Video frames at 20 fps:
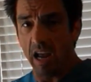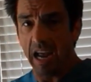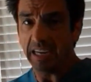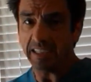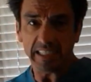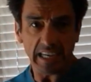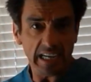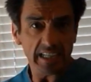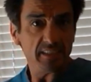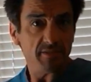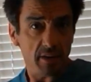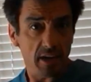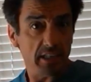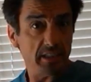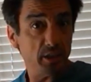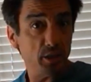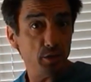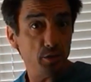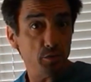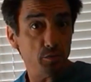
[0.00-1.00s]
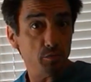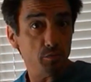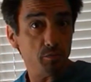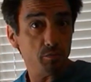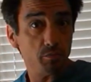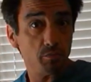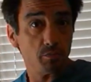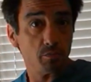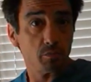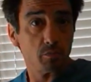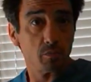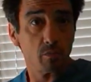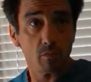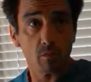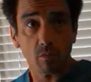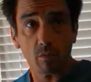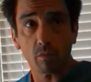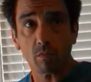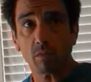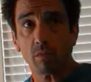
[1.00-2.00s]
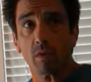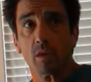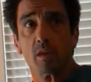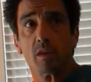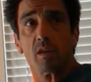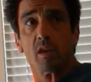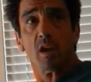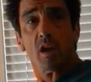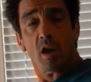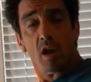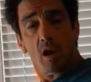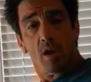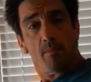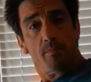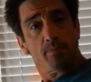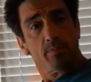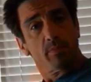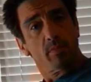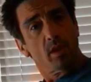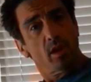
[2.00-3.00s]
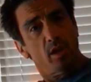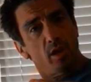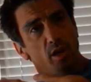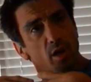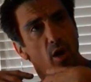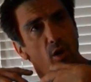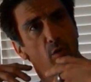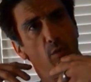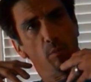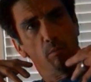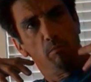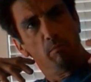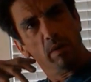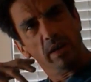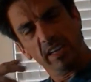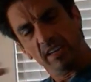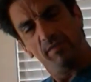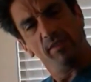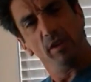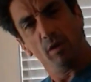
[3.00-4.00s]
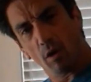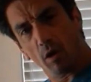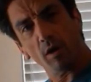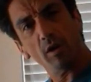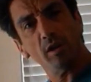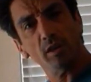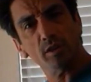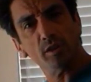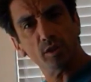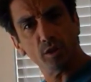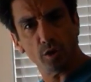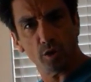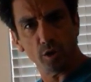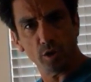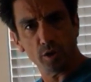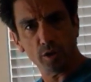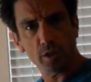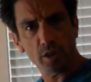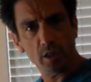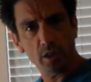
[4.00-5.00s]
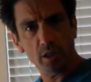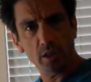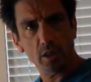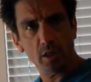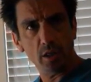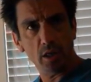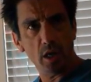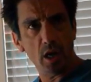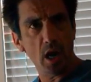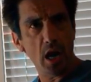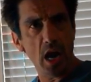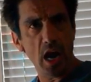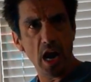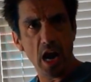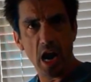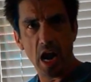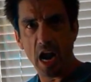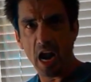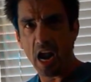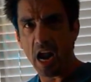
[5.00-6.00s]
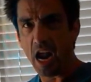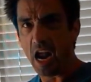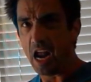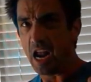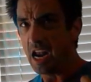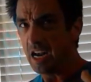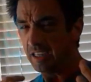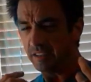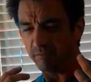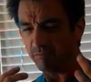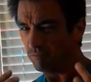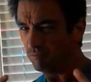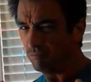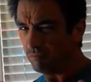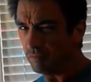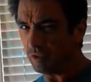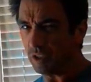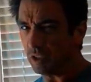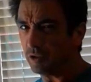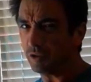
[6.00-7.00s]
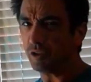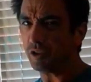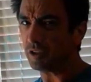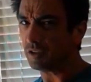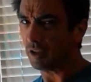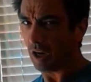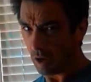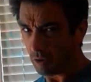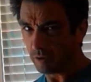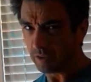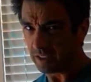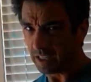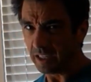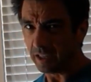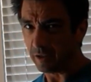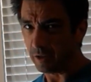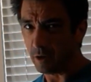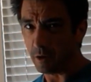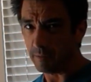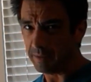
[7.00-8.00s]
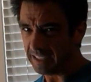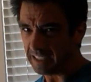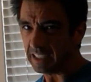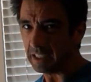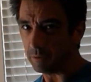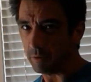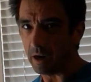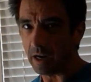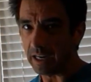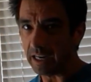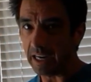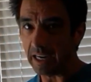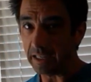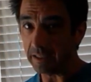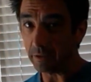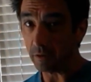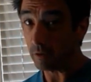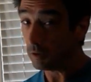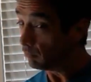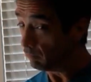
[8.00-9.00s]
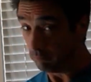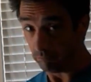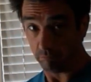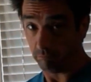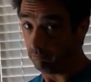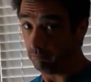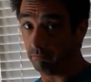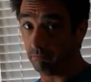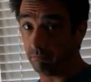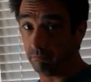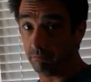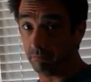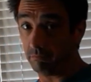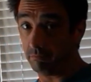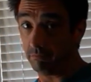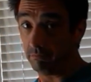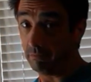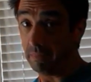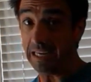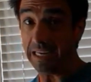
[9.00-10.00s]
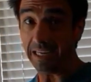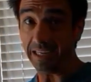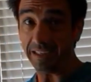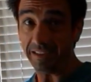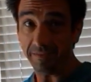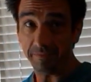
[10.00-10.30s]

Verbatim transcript: They taste fine too. You know, but if you are concerned, and you should go see your OBGYN or me,